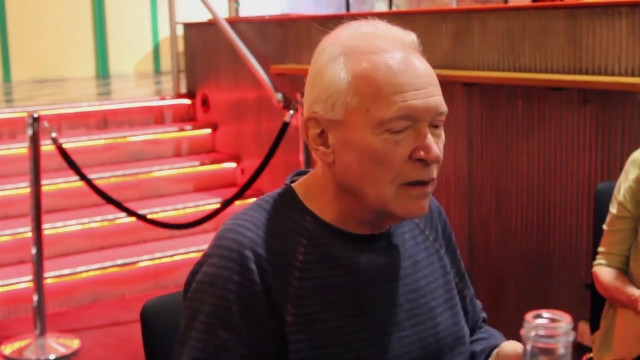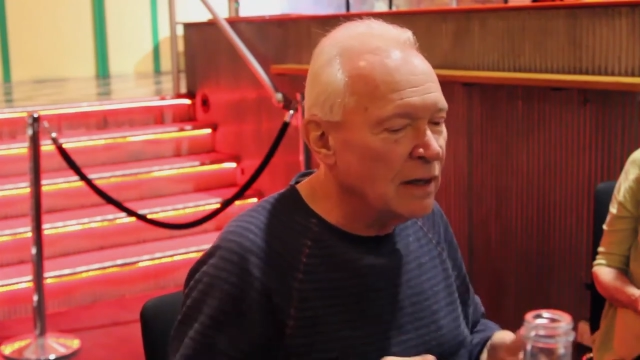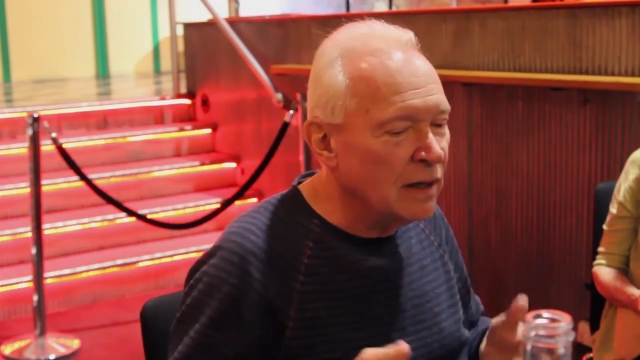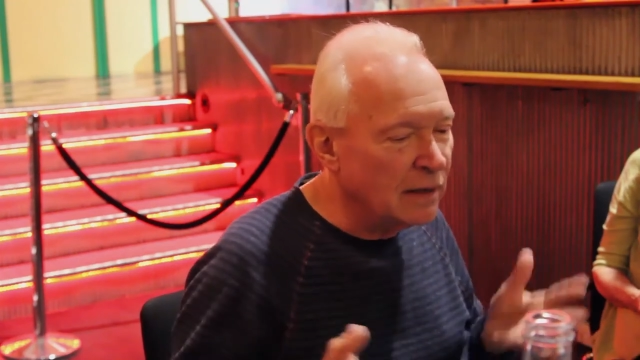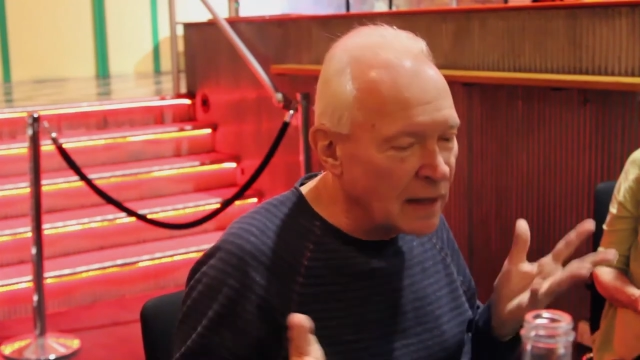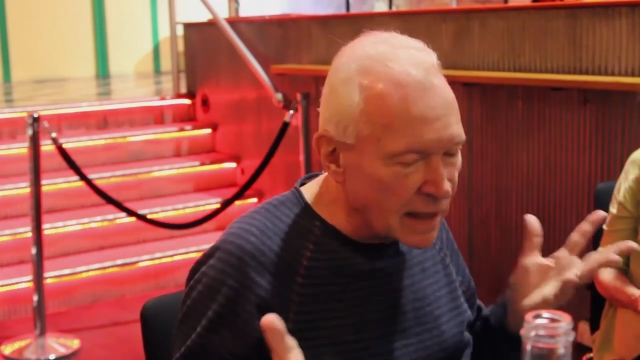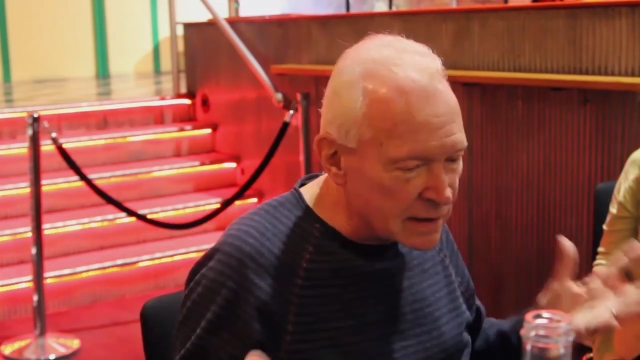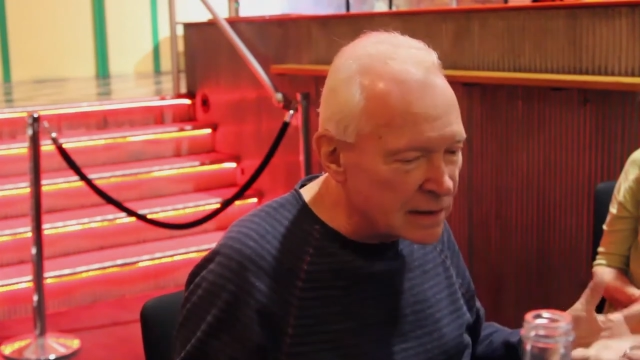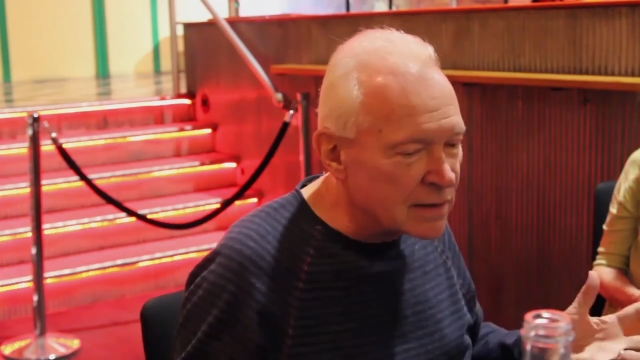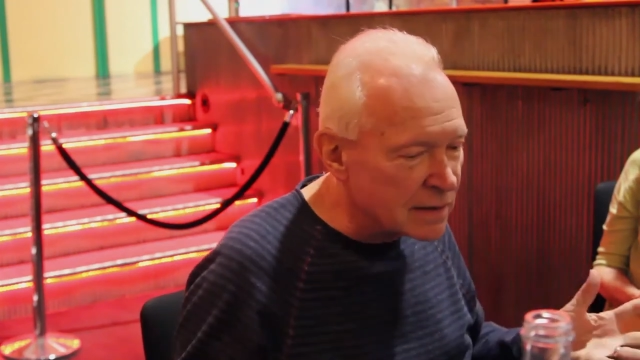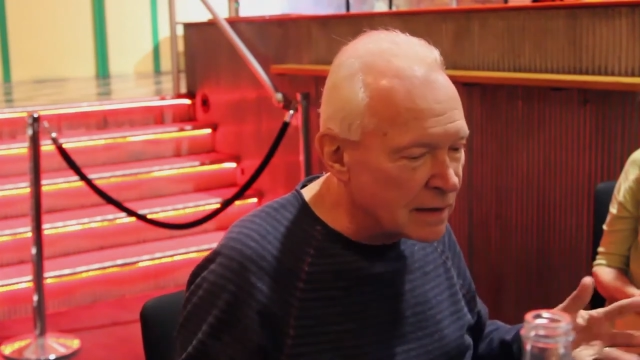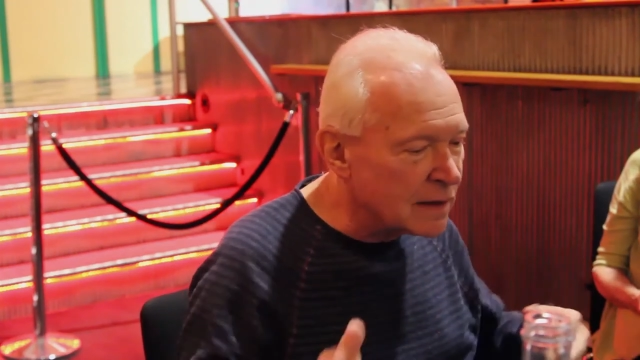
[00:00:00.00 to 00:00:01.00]
and
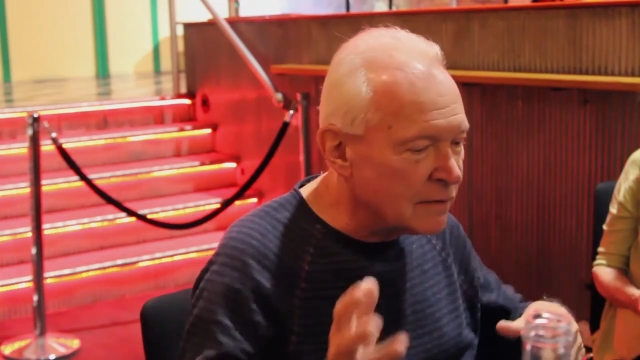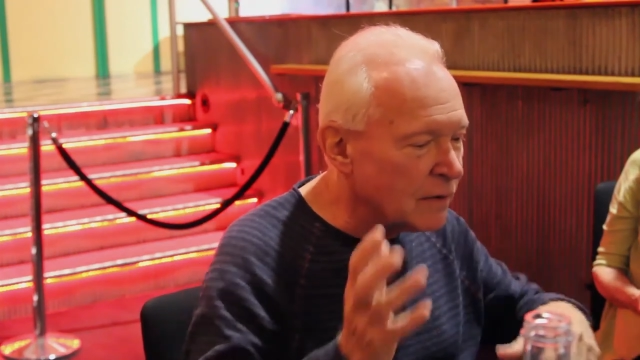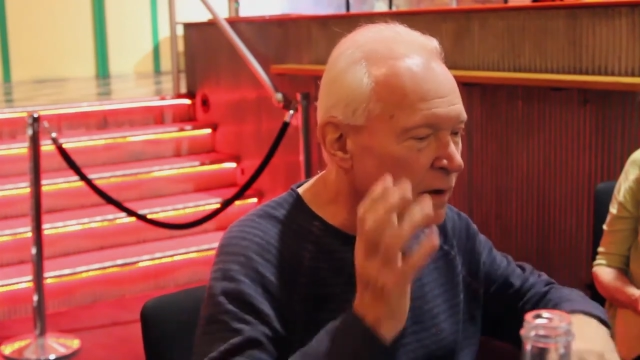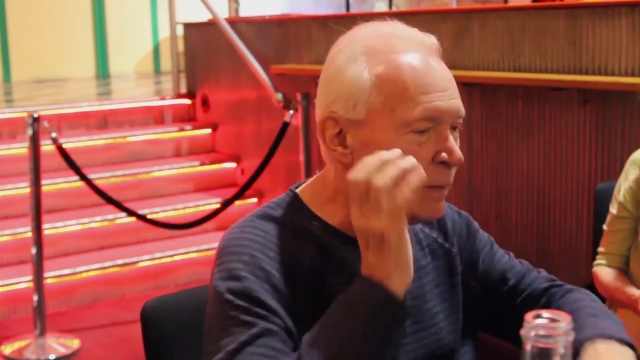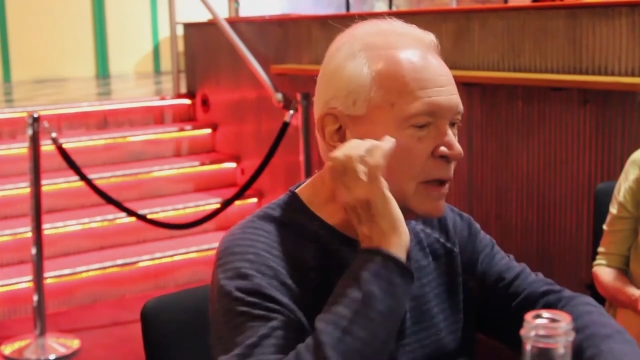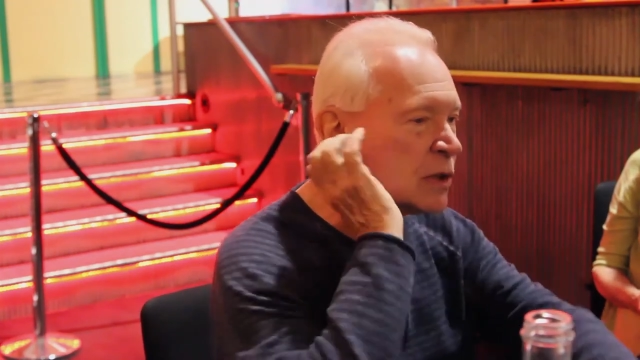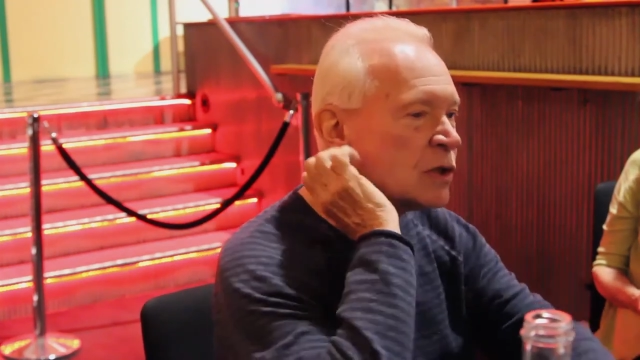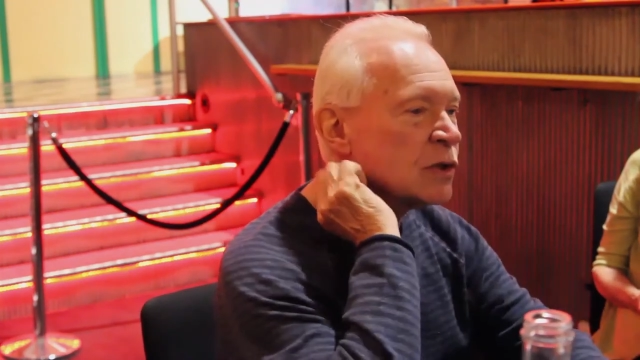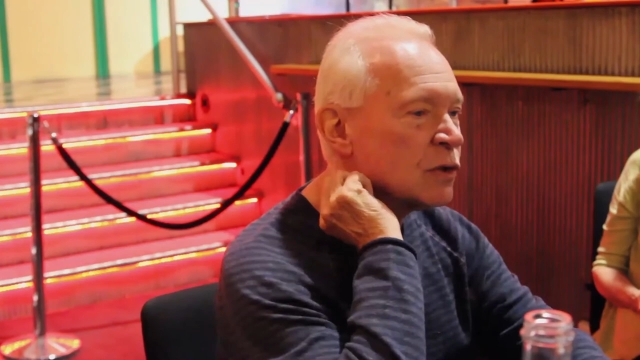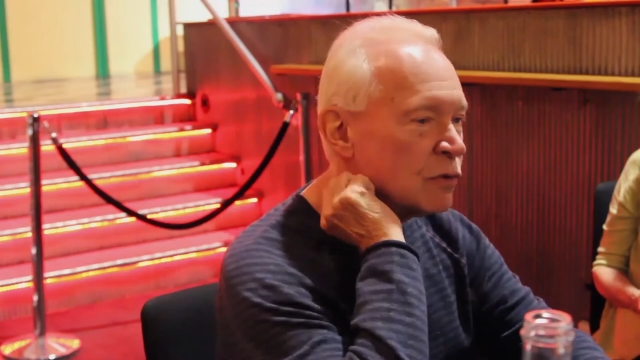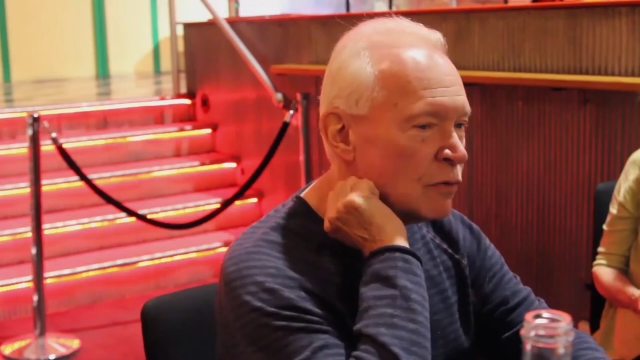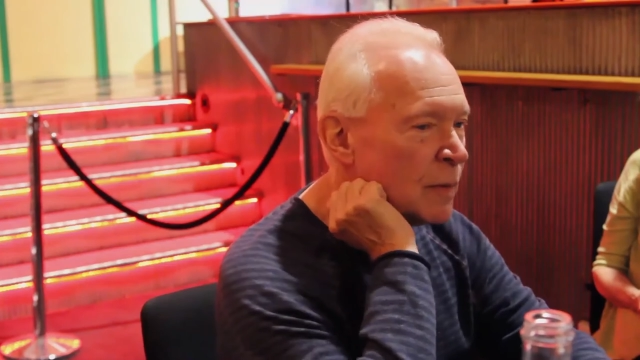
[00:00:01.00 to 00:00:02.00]
that's that's very much
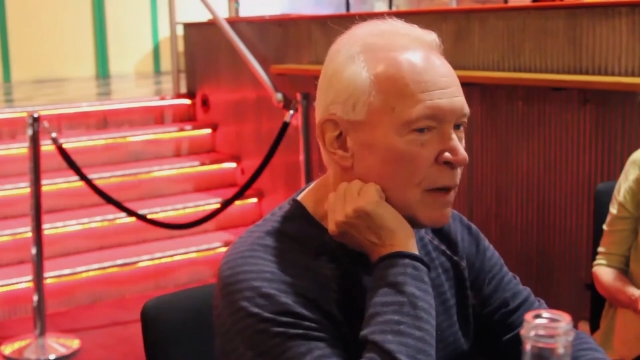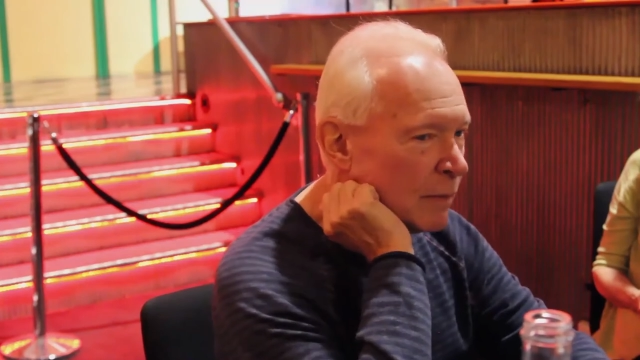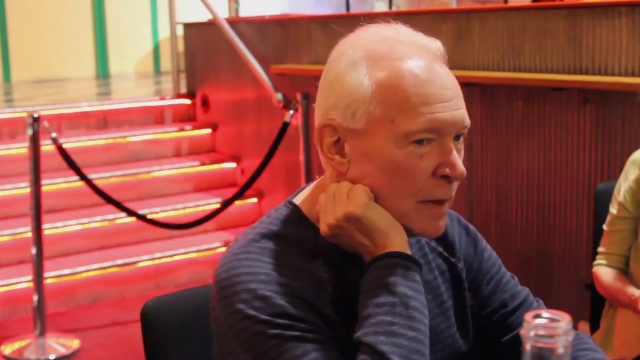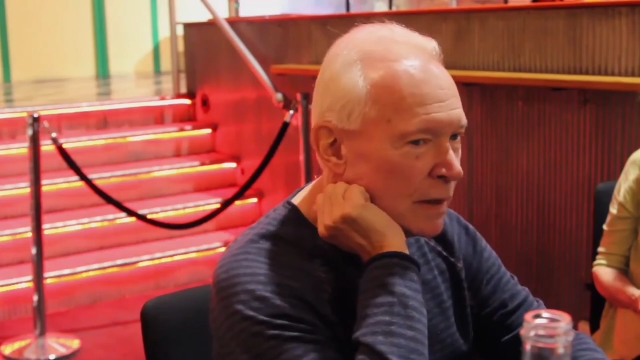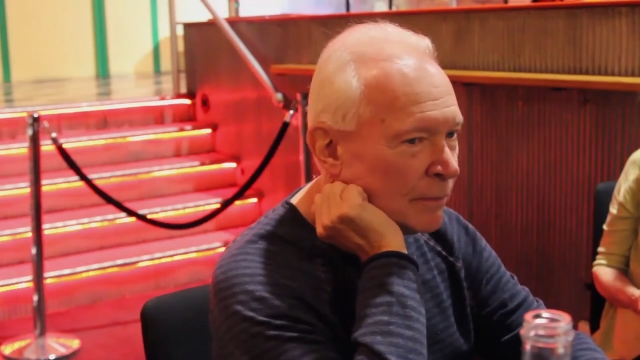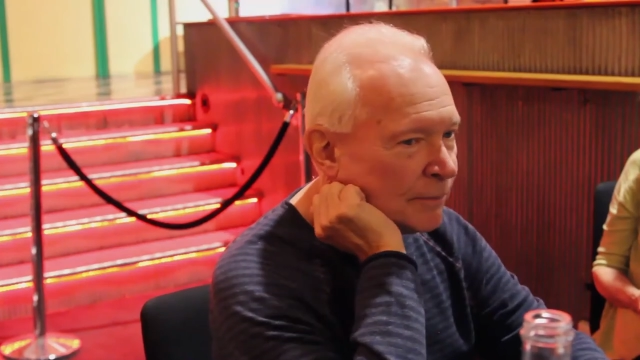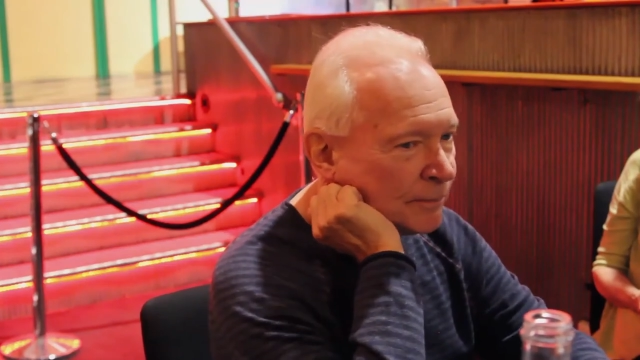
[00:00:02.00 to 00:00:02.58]
true about me.